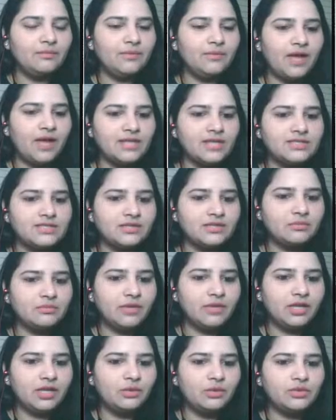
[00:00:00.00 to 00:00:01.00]
Plastic
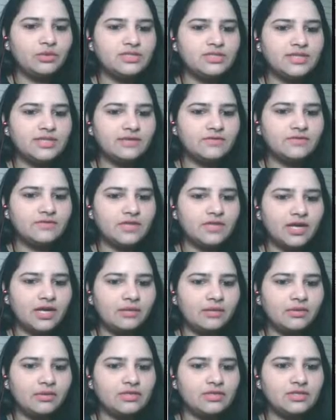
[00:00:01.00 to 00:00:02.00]
money will save
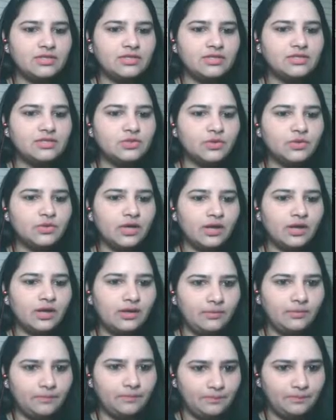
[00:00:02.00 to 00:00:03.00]
time and it's easy to
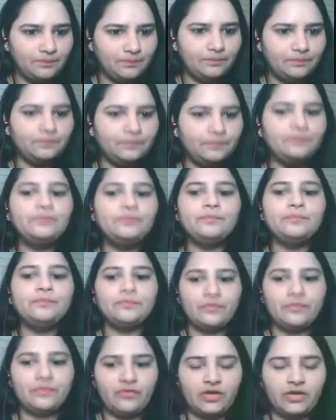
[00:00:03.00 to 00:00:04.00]
carry. Hmm,
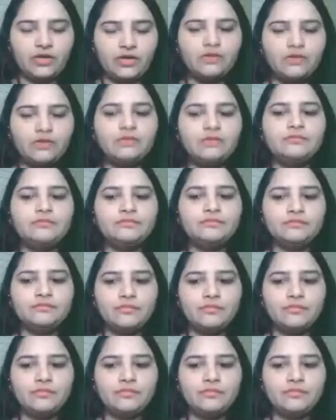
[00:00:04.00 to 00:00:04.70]
very good.